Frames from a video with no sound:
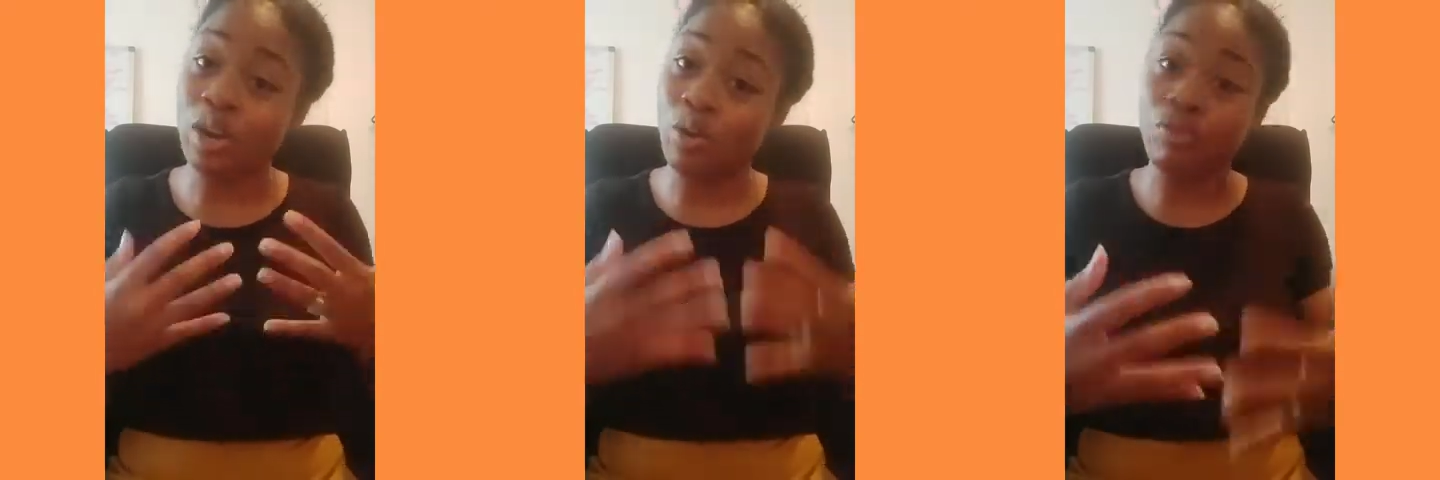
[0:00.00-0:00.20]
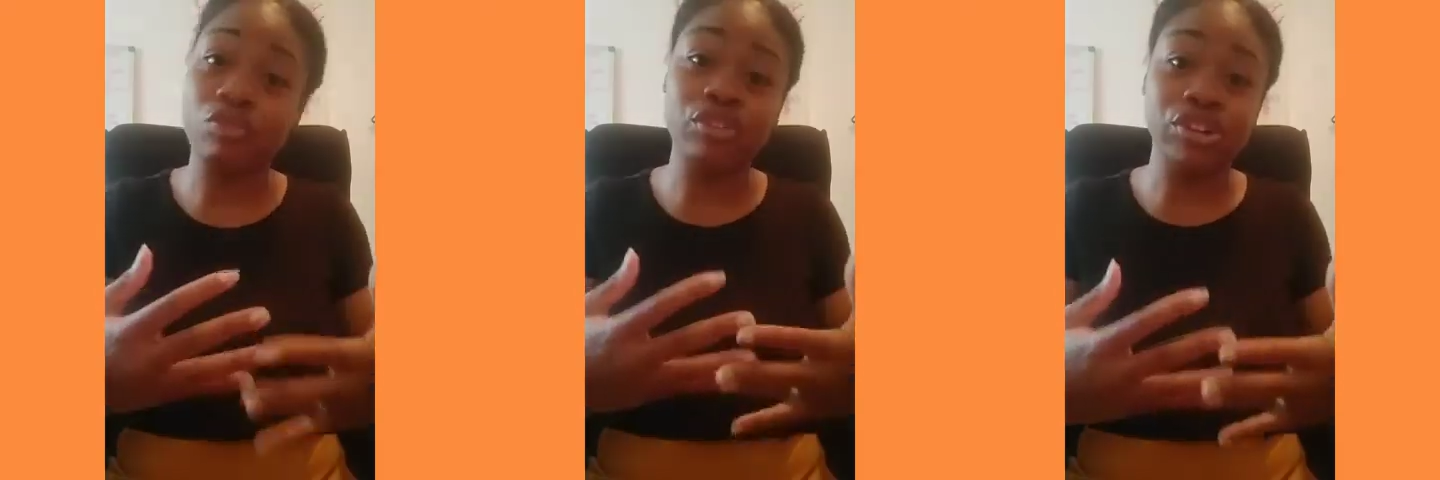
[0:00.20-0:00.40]

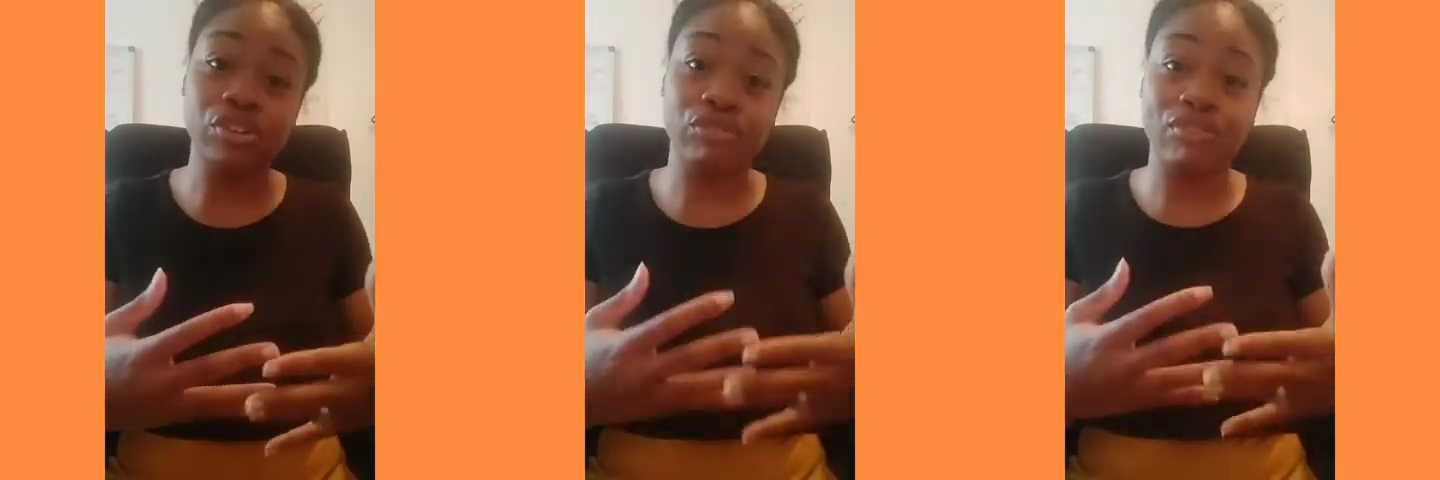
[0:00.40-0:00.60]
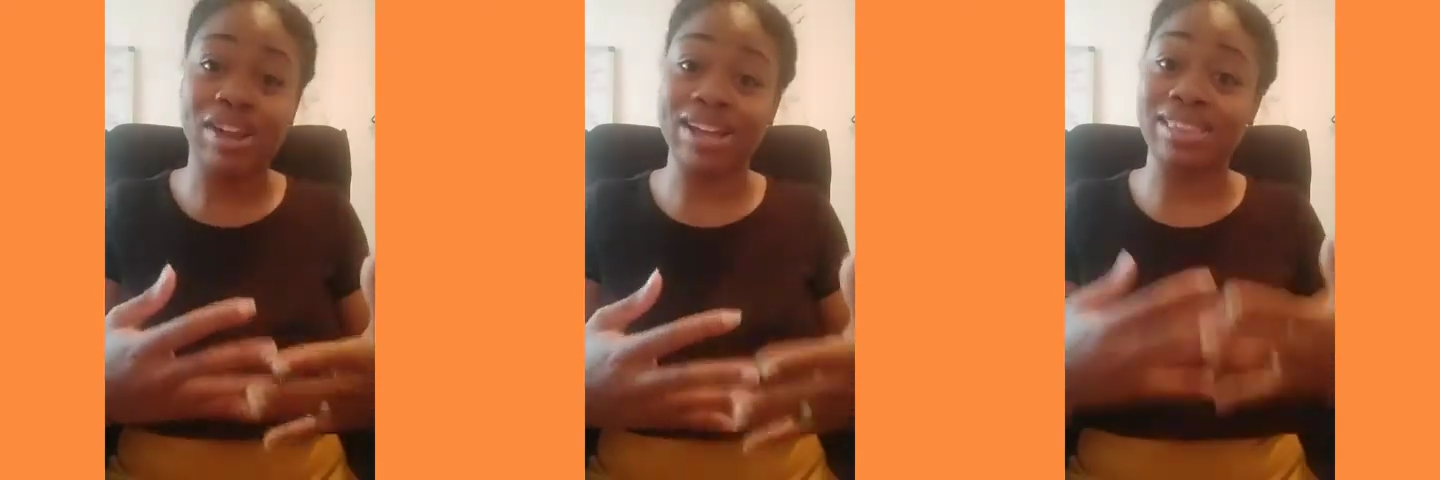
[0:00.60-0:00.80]
know for a
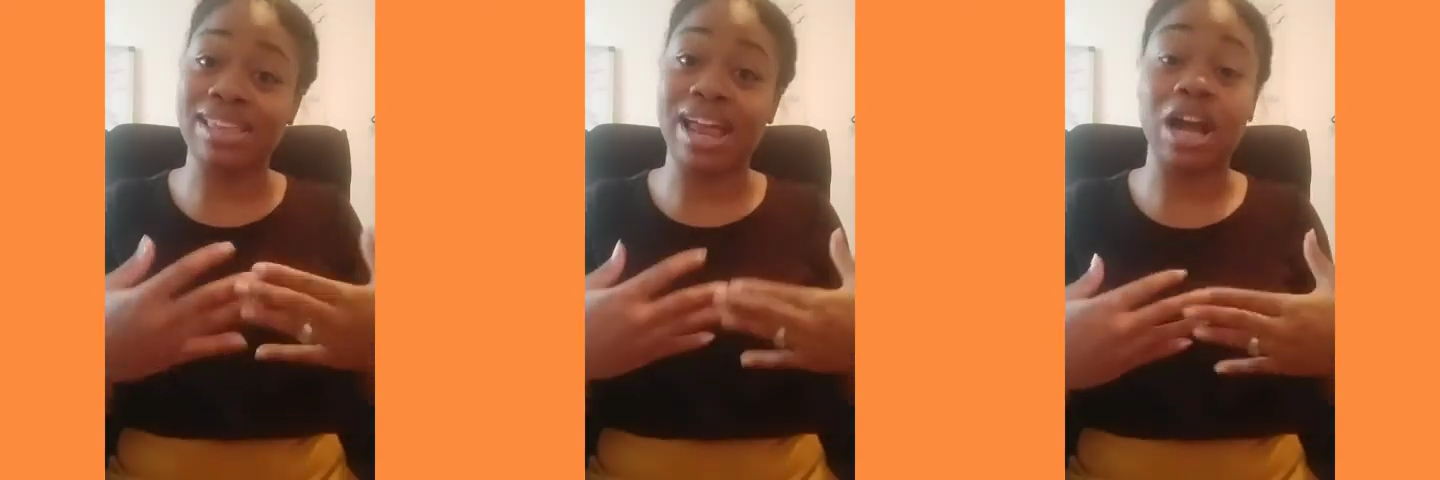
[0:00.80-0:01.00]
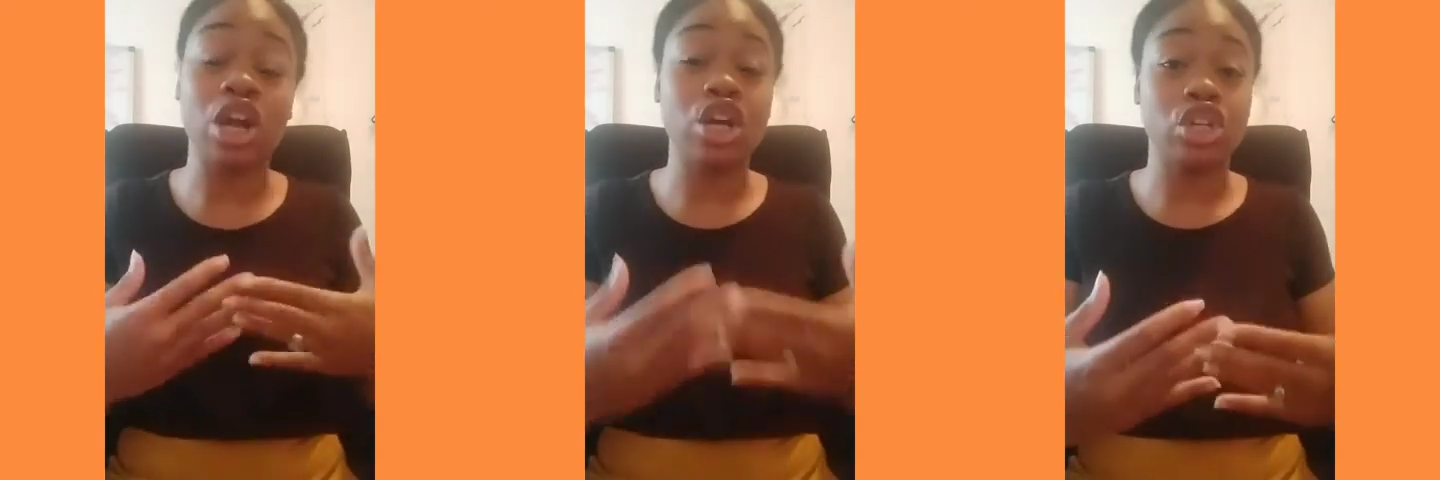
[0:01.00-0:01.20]
fact
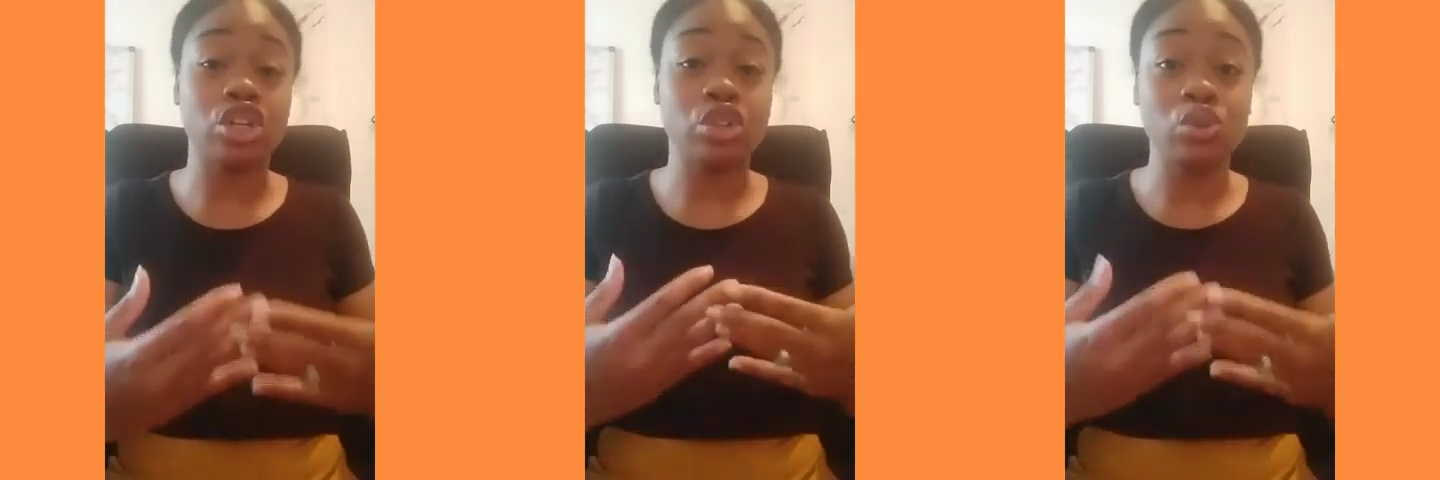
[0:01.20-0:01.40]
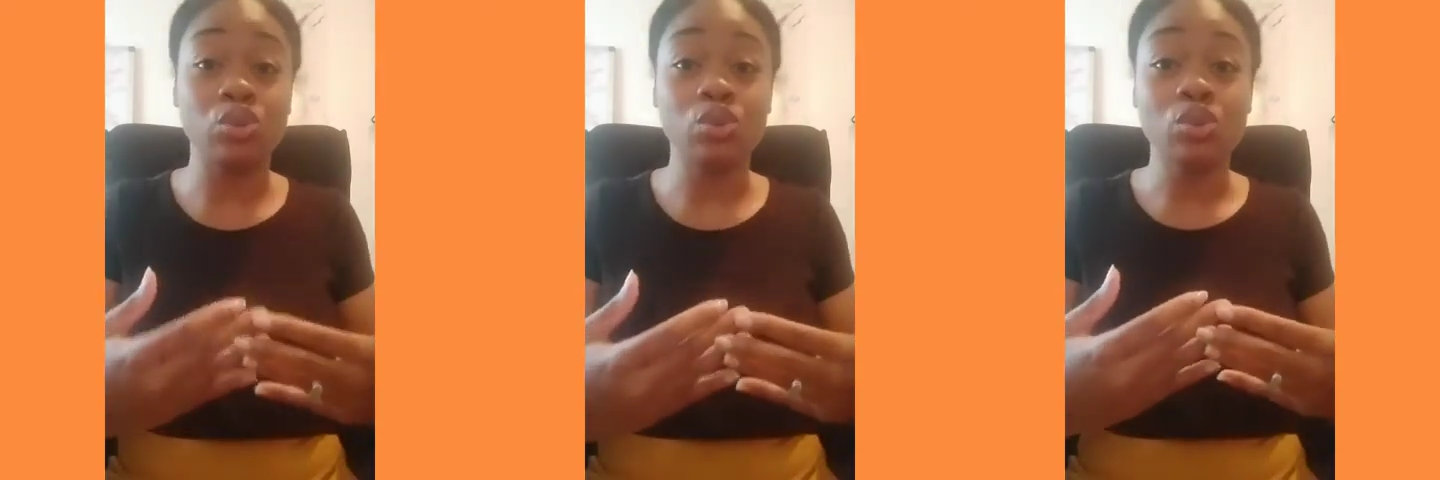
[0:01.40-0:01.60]
that I couldn't
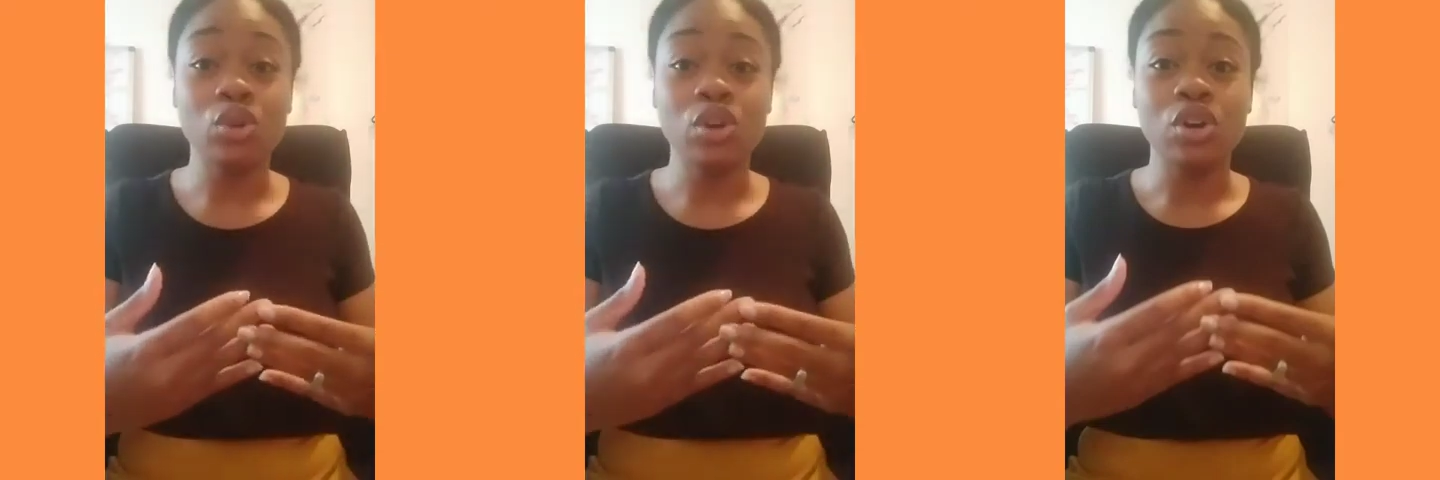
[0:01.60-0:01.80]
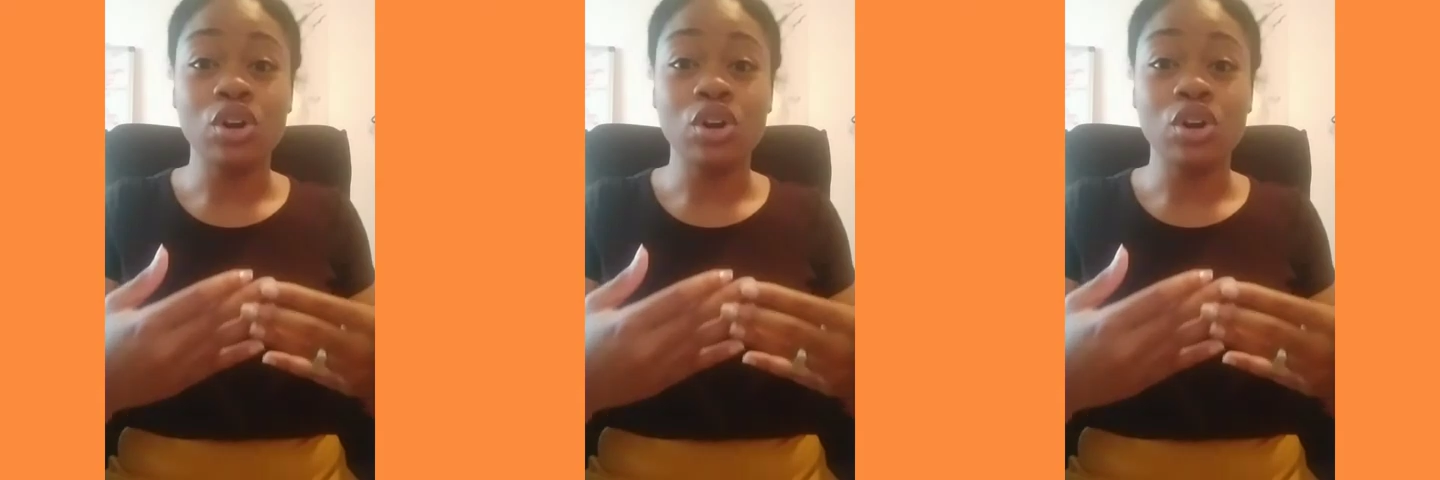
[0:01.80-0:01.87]
do